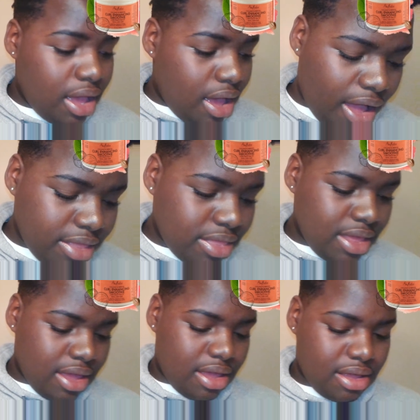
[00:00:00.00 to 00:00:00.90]
On
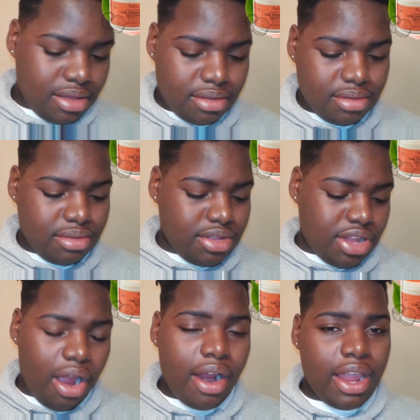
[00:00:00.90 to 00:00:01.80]
the
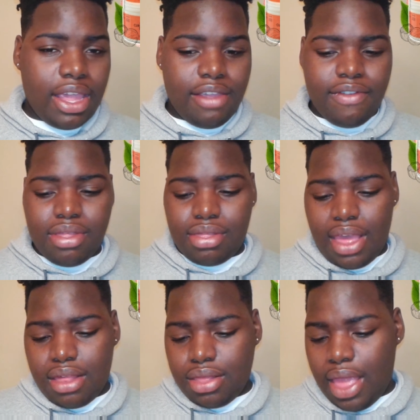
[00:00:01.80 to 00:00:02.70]
jar, it even
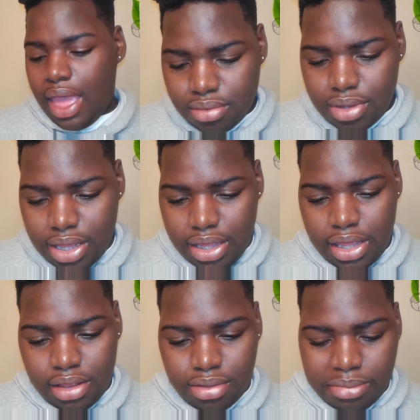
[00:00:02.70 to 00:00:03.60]
says that it
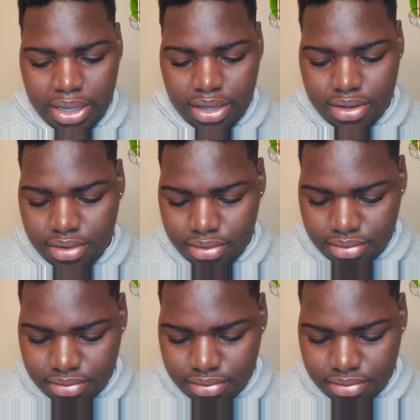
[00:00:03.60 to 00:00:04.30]
gives me